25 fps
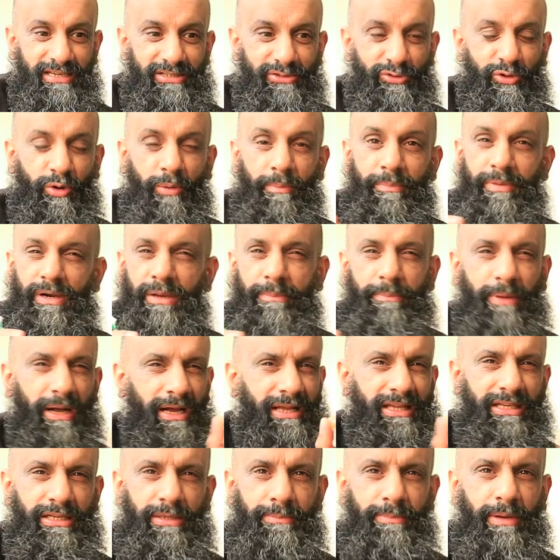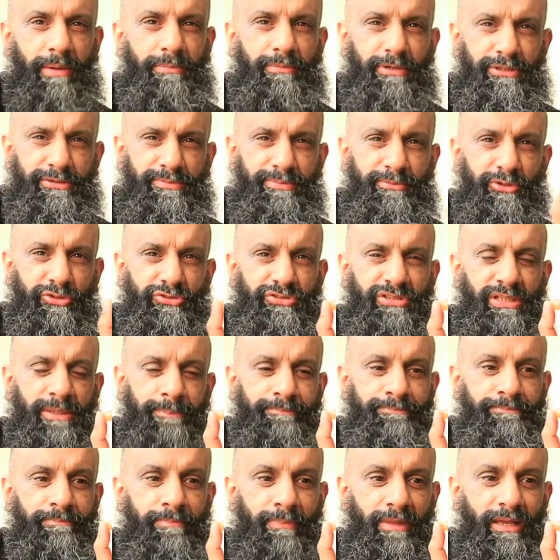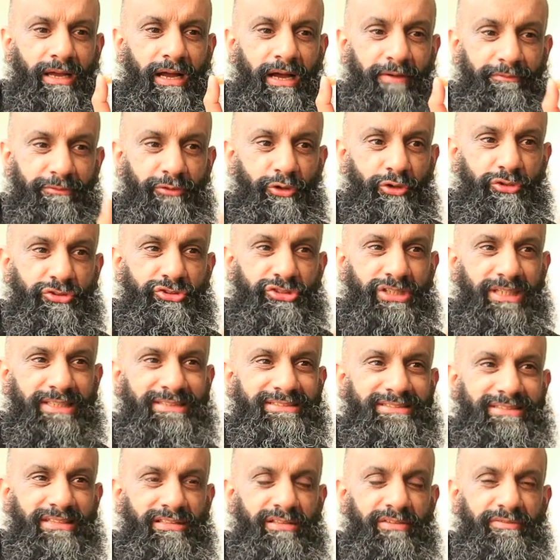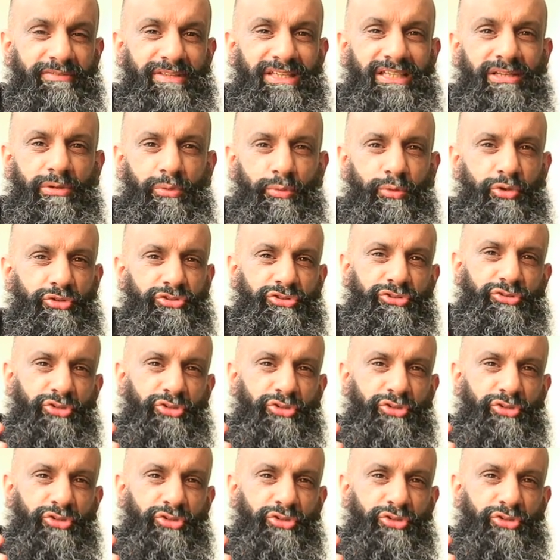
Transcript: don't bring back any memories, because I've not tasted the vegan ones,